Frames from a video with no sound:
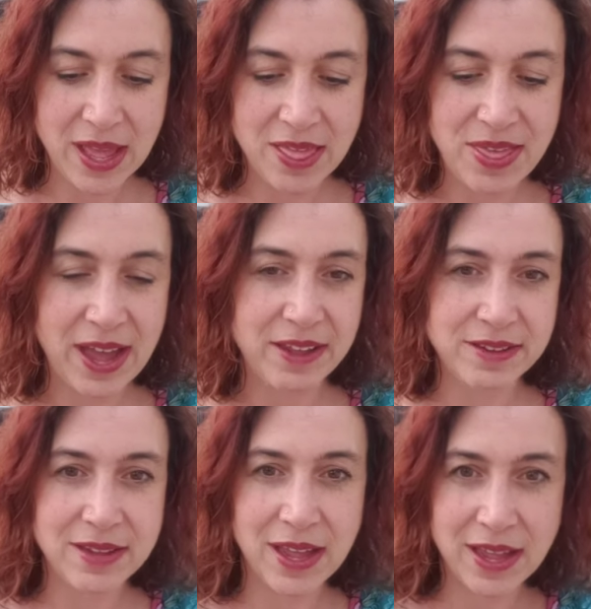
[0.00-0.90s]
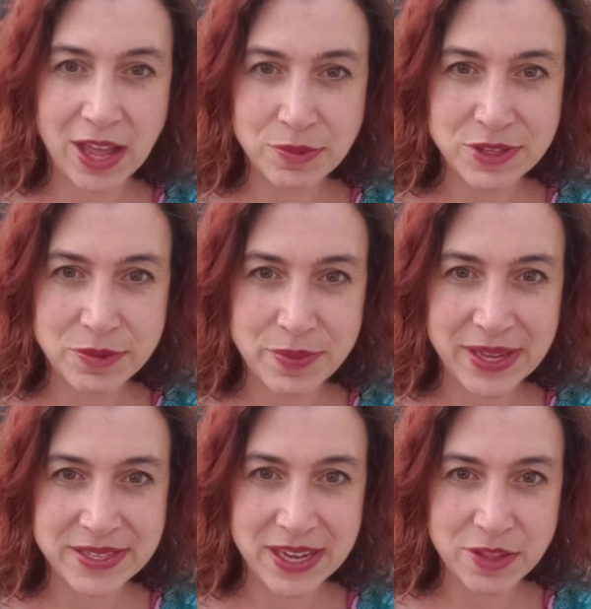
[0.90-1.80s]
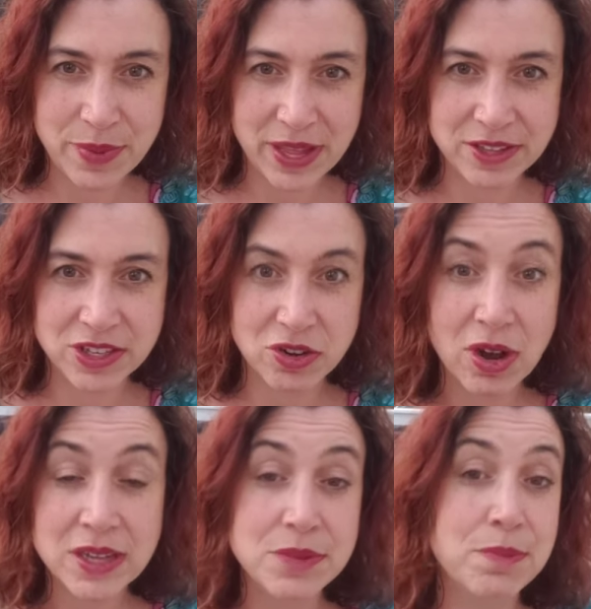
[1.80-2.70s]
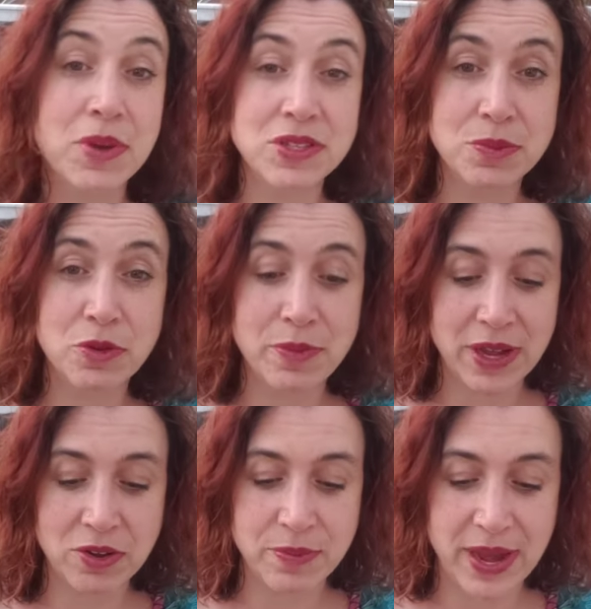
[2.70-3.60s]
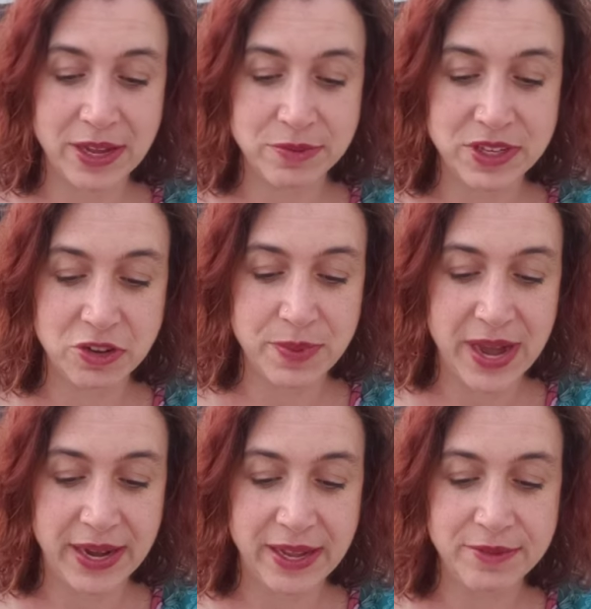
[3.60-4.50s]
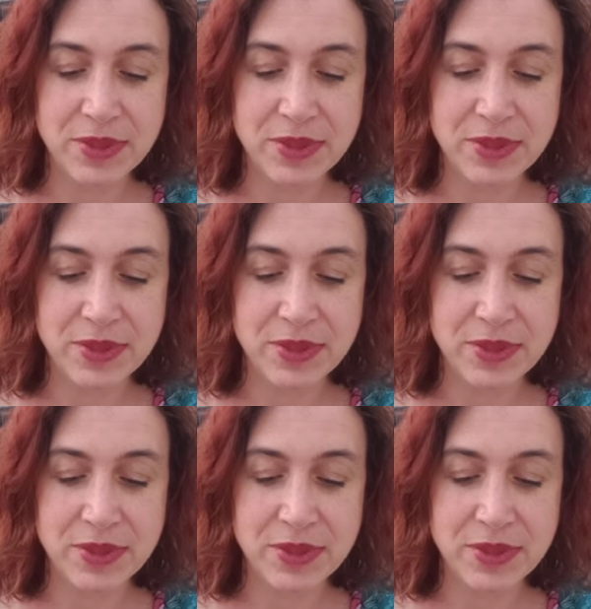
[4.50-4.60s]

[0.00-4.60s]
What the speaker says: that helps to maintain the balance across multiple microbiomes in your body.